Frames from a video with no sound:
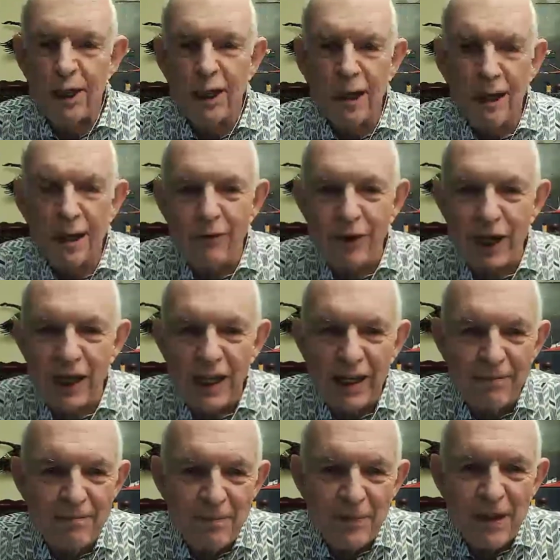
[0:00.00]
if any.
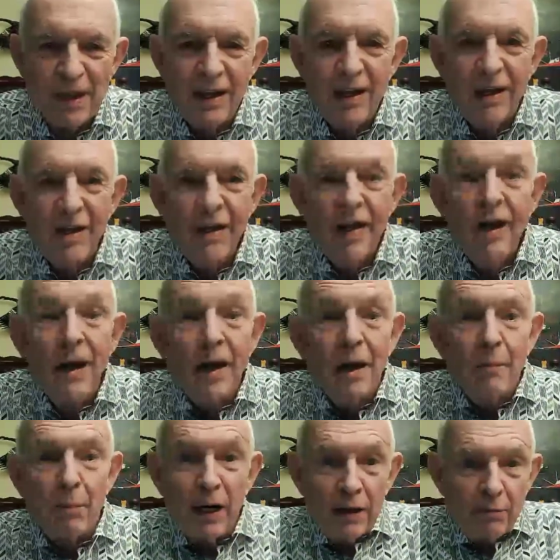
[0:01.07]

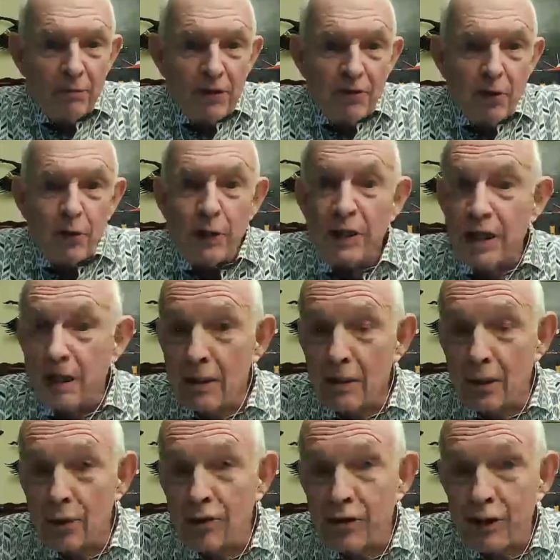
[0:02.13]
But before we take a
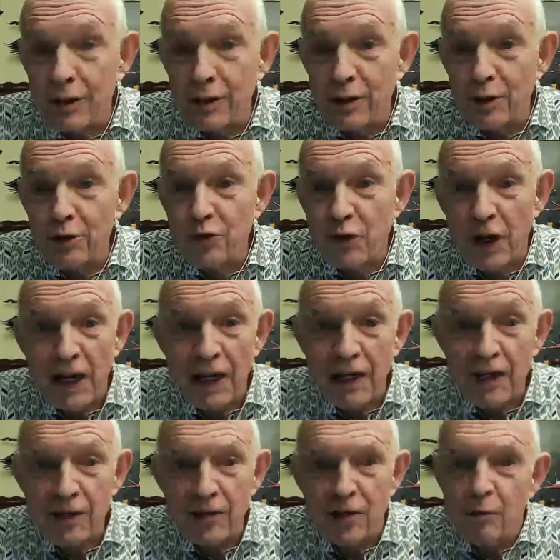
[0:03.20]
close look at those
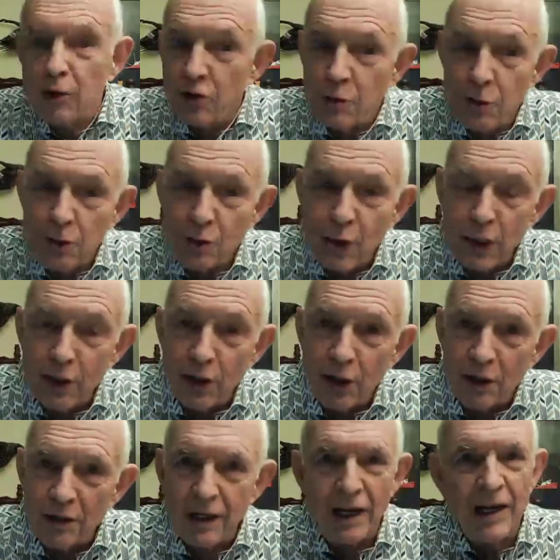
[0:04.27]
FANGs and what's been going
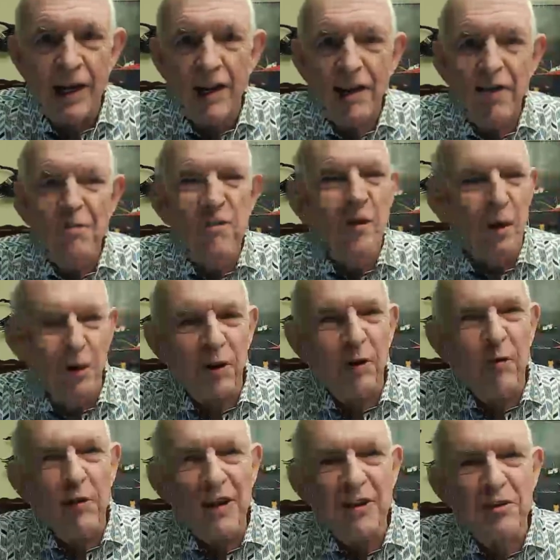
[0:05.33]
on, as
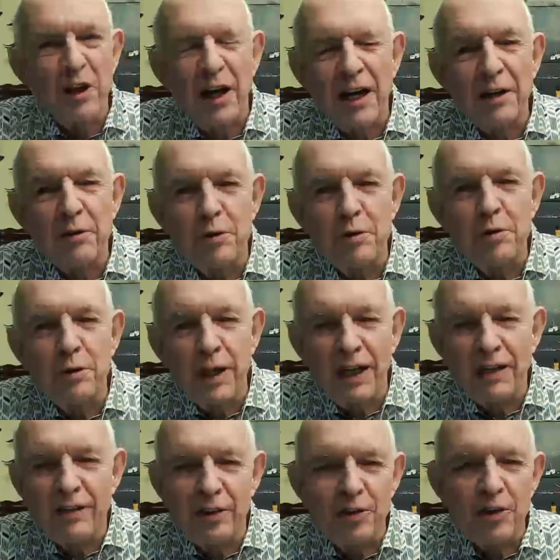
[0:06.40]
always, I do
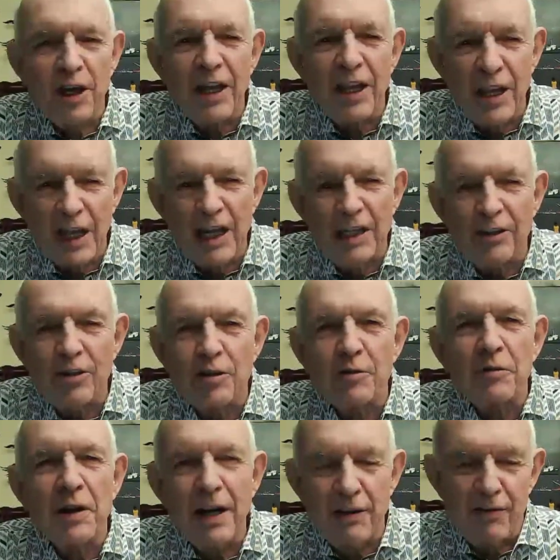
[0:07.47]
like to say thanks to
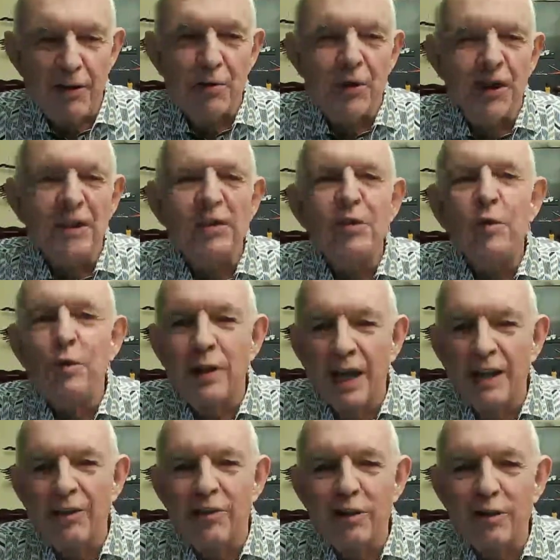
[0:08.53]
everyone who
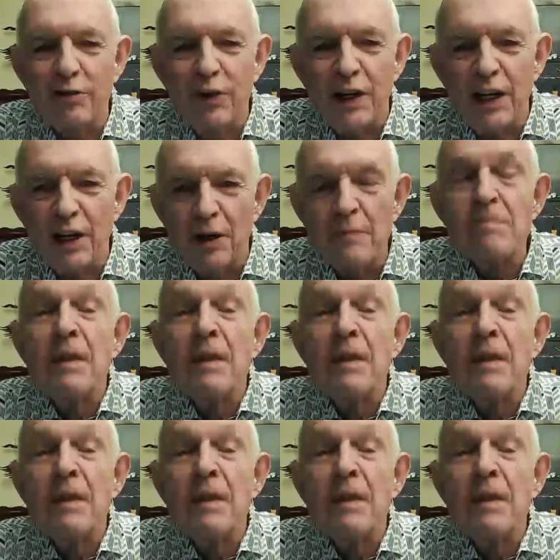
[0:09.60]
likes this video